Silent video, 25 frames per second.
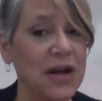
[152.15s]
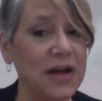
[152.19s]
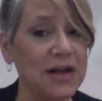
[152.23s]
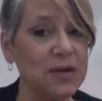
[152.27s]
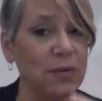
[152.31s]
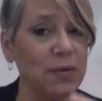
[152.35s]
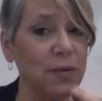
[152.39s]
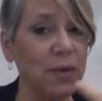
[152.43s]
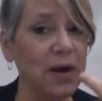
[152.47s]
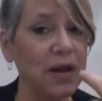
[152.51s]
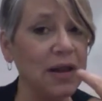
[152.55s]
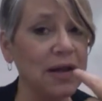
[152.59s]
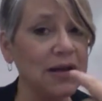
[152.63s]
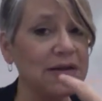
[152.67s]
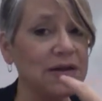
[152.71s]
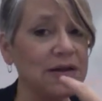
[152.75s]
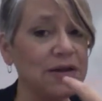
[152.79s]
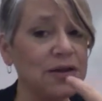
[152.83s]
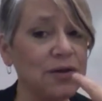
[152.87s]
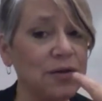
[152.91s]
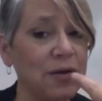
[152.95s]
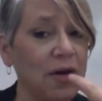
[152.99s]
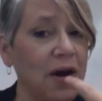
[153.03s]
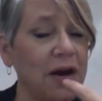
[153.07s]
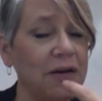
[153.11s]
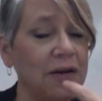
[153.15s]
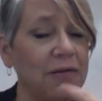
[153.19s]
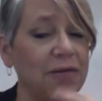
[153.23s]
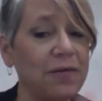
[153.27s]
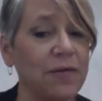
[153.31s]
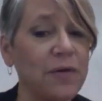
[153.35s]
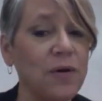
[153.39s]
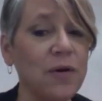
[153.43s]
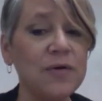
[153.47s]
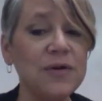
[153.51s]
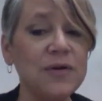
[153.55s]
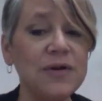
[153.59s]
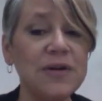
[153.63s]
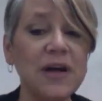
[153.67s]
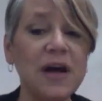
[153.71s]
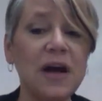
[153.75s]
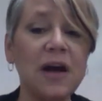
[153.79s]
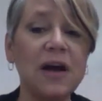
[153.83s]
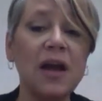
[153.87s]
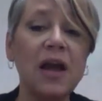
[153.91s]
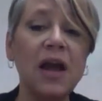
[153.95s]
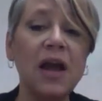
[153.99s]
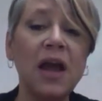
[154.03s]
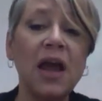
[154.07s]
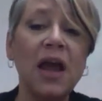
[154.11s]
as well as a dry frowed
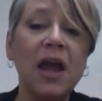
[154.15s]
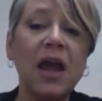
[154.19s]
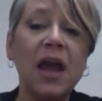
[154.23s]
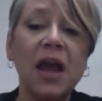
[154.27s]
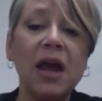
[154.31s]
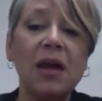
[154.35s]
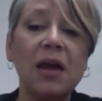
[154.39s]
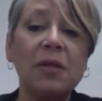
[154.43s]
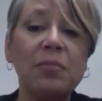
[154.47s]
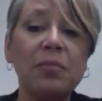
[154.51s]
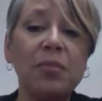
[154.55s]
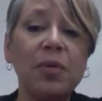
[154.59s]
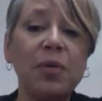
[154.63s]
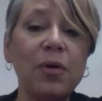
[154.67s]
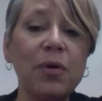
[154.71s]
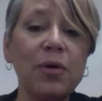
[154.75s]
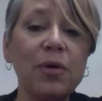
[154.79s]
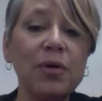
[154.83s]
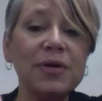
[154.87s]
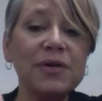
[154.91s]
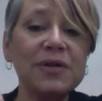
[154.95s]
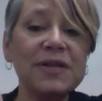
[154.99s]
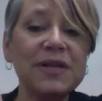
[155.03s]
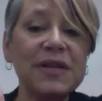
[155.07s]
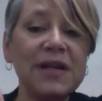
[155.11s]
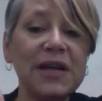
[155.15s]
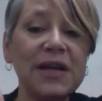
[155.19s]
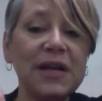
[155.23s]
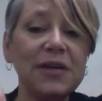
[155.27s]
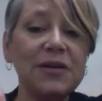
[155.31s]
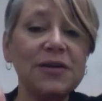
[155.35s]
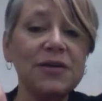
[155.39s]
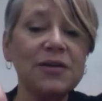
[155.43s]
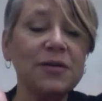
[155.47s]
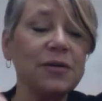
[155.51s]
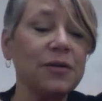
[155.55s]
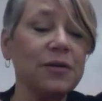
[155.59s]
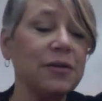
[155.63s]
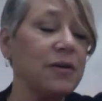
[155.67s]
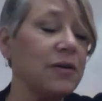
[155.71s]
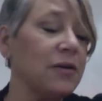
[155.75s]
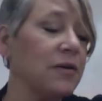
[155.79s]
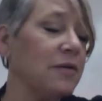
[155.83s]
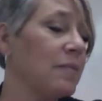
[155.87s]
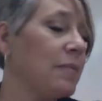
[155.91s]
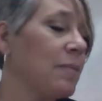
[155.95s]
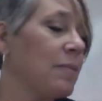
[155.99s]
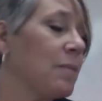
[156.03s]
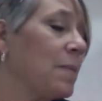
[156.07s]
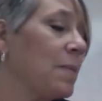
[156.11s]
tongue and poor skin turgor.